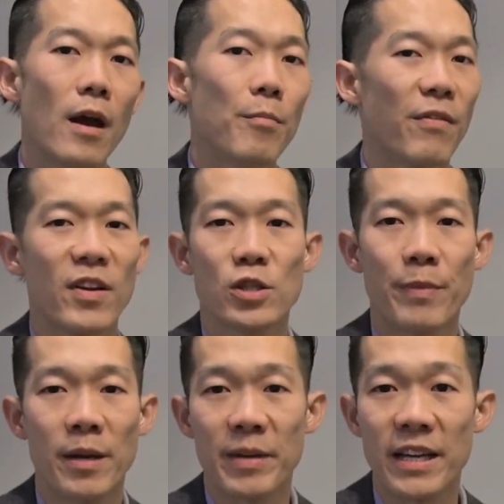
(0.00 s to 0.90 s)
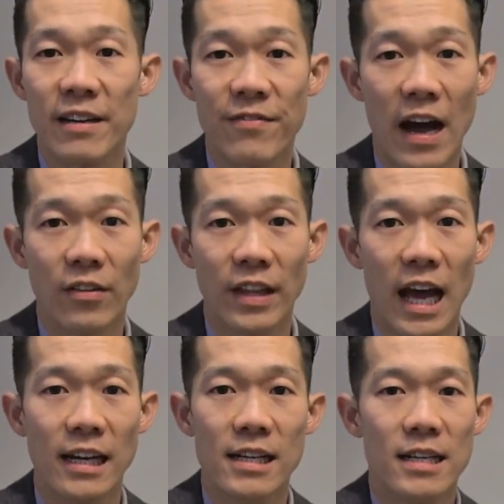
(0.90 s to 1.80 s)
Professor Benabid found
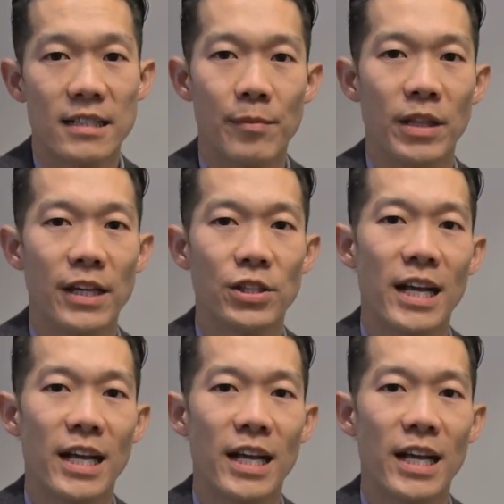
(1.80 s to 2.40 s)
that stimulation